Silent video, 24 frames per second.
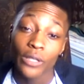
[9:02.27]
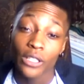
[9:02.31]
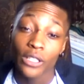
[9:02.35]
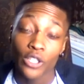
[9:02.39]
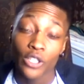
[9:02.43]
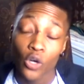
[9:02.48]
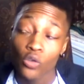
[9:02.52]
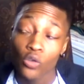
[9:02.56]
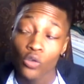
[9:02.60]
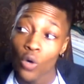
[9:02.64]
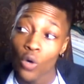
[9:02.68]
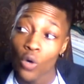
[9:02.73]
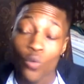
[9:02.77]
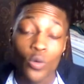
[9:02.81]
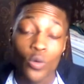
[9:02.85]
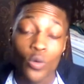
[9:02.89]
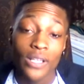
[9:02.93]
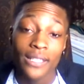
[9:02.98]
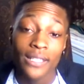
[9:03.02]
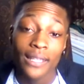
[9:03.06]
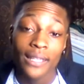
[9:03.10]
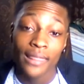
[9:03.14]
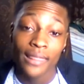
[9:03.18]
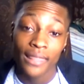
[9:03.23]
don't know
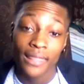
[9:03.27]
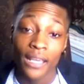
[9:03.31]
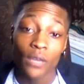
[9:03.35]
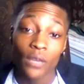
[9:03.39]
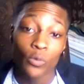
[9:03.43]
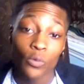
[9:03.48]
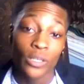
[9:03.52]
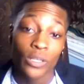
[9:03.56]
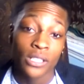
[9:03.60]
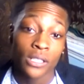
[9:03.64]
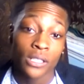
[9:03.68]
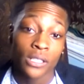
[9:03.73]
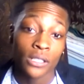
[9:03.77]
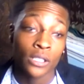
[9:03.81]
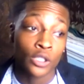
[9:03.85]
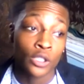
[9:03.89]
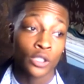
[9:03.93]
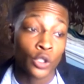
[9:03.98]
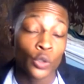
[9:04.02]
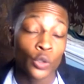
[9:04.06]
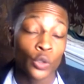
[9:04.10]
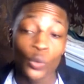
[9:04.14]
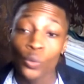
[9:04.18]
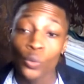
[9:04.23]
what to think, what to
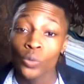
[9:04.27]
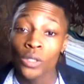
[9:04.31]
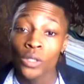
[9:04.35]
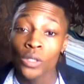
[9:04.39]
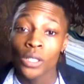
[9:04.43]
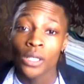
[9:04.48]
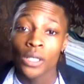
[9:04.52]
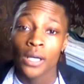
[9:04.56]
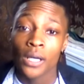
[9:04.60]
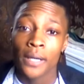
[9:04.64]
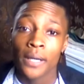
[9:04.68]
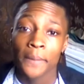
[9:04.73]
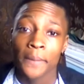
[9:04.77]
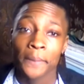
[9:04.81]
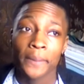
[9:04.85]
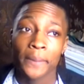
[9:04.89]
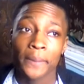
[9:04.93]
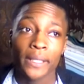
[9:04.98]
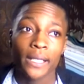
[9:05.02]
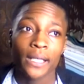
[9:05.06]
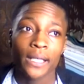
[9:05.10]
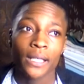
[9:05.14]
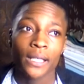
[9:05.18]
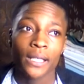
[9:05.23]
do,
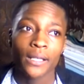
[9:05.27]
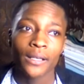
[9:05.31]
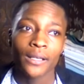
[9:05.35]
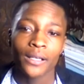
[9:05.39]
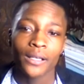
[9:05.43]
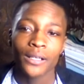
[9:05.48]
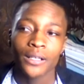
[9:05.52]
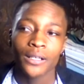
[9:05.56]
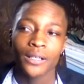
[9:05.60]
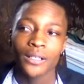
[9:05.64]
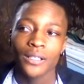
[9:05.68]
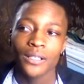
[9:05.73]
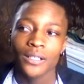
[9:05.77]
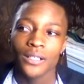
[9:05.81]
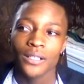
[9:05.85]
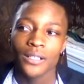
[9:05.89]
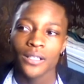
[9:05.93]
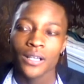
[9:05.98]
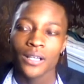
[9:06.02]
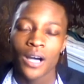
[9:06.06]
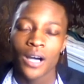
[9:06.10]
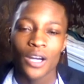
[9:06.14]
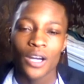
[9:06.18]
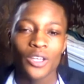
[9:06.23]
but
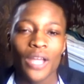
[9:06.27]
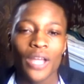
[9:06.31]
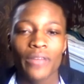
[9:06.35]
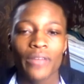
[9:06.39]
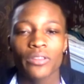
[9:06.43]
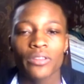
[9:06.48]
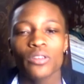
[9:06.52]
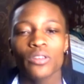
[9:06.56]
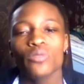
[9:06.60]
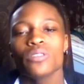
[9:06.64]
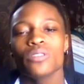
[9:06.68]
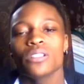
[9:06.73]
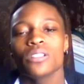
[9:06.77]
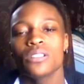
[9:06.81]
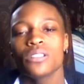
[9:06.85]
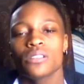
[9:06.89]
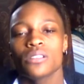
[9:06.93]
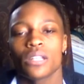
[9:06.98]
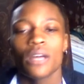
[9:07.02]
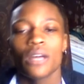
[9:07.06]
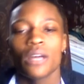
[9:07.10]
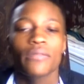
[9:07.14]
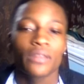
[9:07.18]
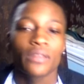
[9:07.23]
all you have to do is just
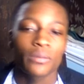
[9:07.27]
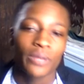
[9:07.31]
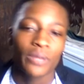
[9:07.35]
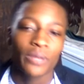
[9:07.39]
love them.